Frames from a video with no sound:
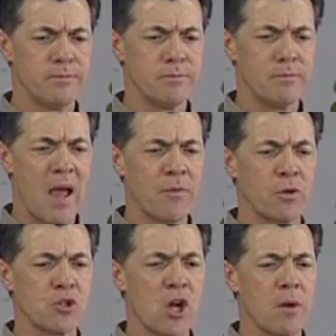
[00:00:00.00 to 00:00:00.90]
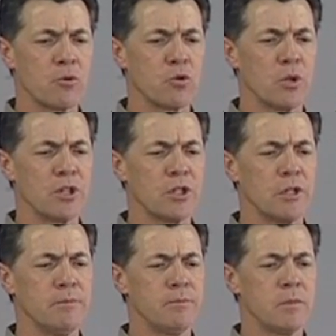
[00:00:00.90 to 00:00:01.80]
Matthew chapter
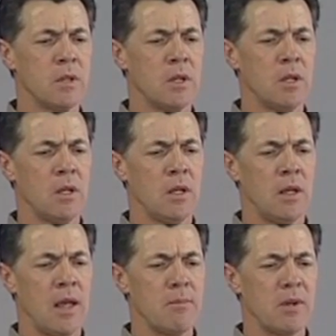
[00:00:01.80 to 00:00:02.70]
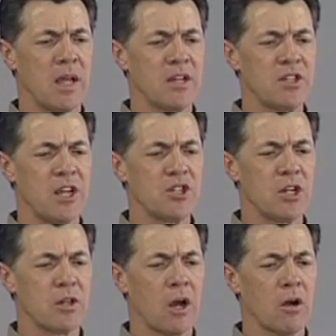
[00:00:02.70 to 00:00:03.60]
22 and begin
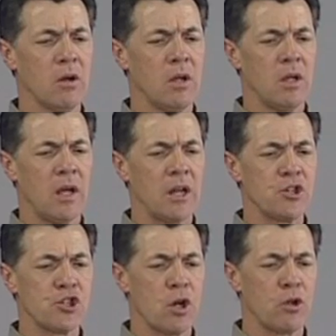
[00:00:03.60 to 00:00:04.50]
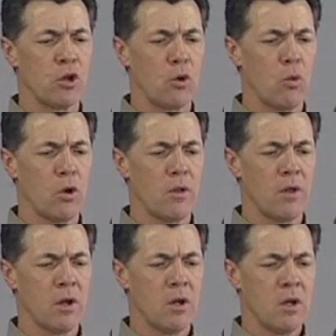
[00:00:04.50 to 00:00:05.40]
teaching there and show you one of
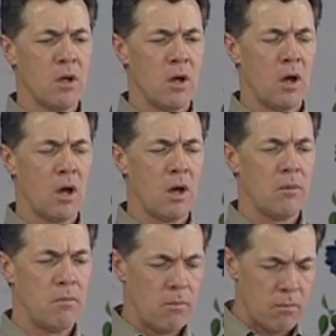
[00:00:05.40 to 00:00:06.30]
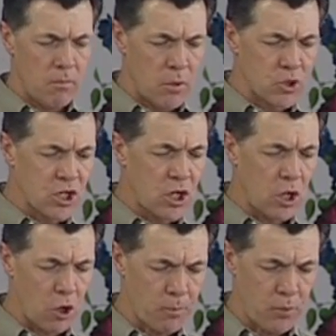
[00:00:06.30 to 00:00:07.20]
the uh, most
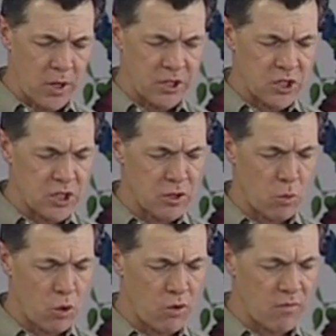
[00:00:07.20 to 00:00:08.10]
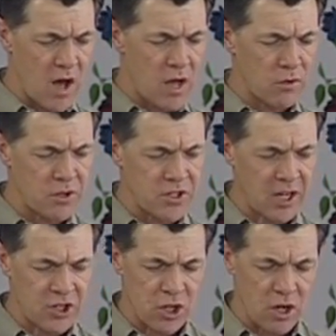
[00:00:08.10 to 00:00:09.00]
clear places in the Word of God on the
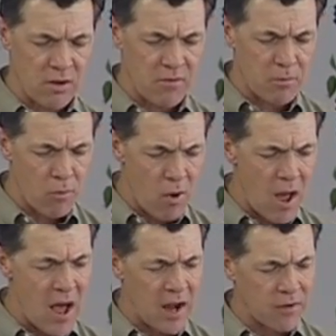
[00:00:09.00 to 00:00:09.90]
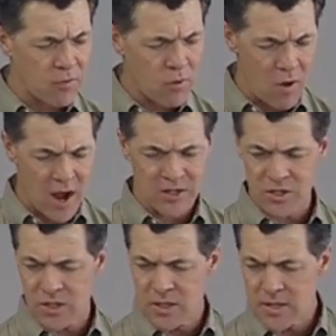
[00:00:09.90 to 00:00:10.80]
teaching of the bride of Christ.